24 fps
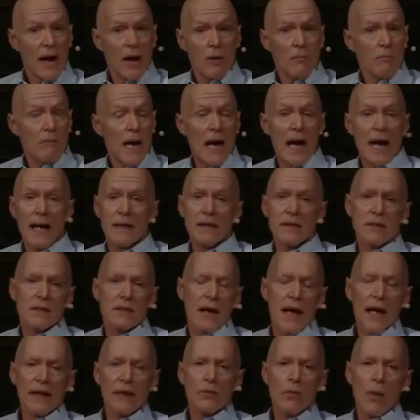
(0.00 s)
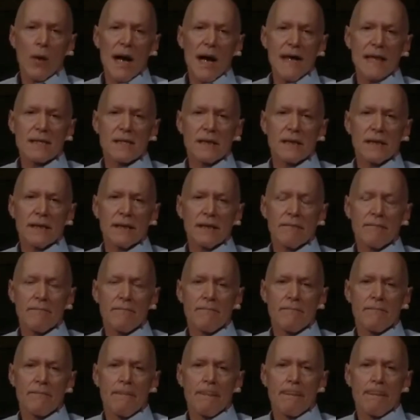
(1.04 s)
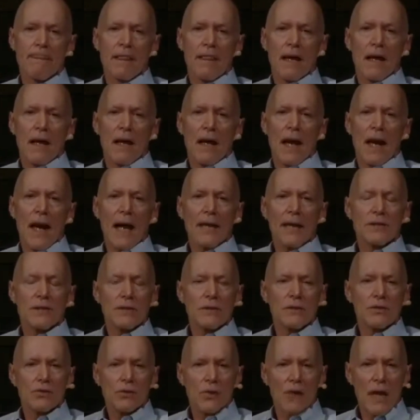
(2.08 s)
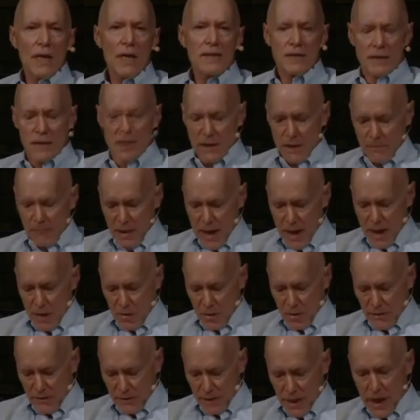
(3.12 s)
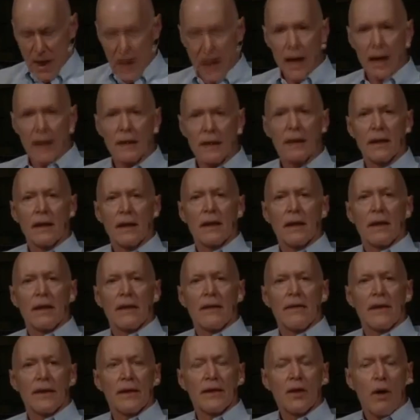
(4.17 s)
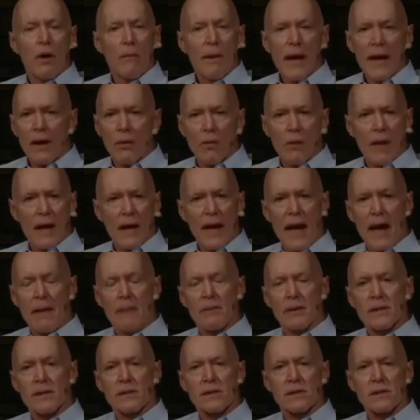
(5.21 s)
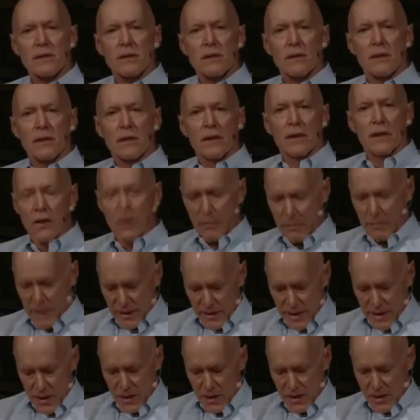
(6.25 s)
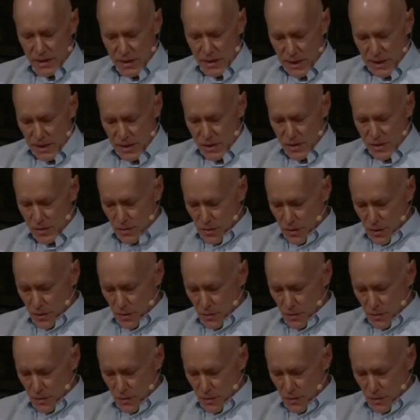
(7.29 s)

mind, to act wisely, and to trust in the power of God that no matter what happens, he'll be there to see us through.